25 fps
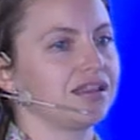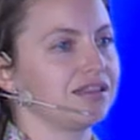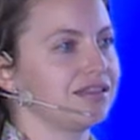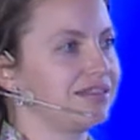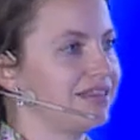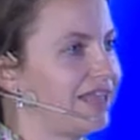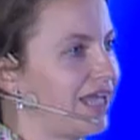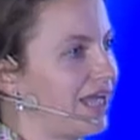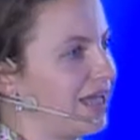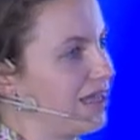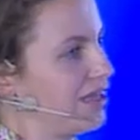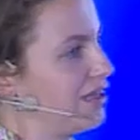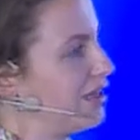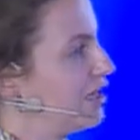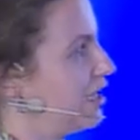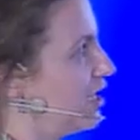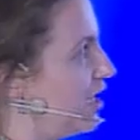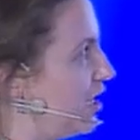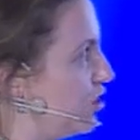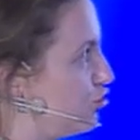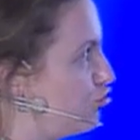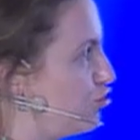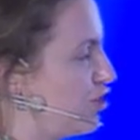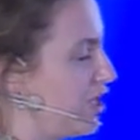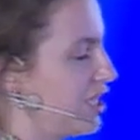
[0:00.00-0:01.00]
that
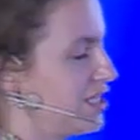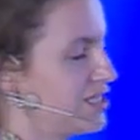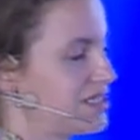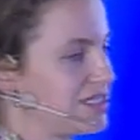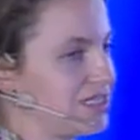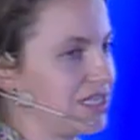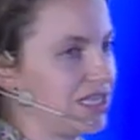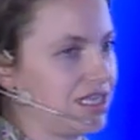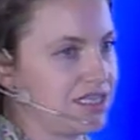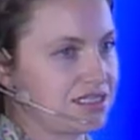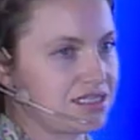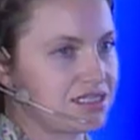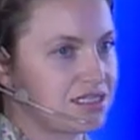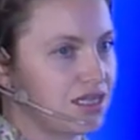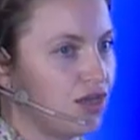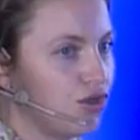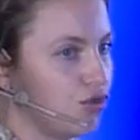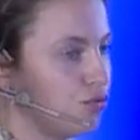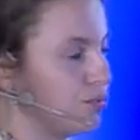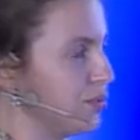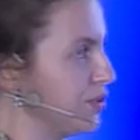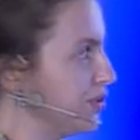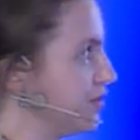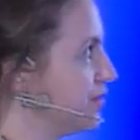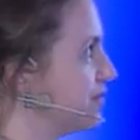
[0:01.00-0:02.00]
address is
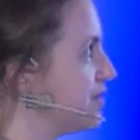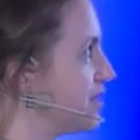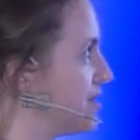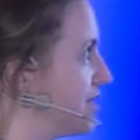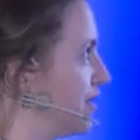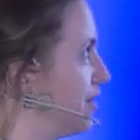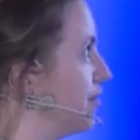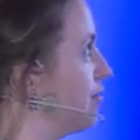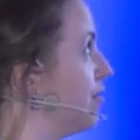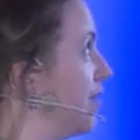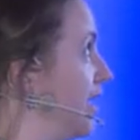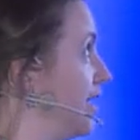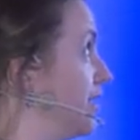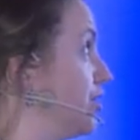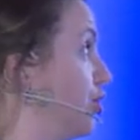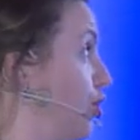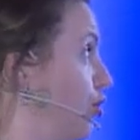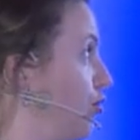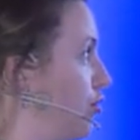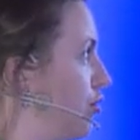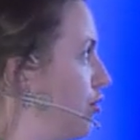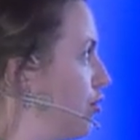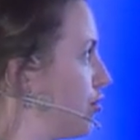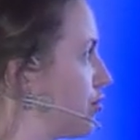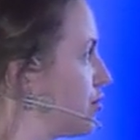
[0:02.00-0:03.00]
open still and
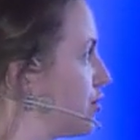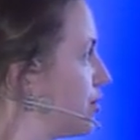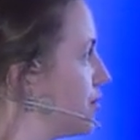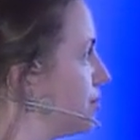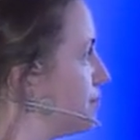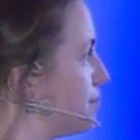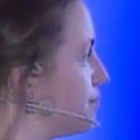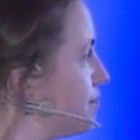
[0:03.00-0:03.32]
not locked.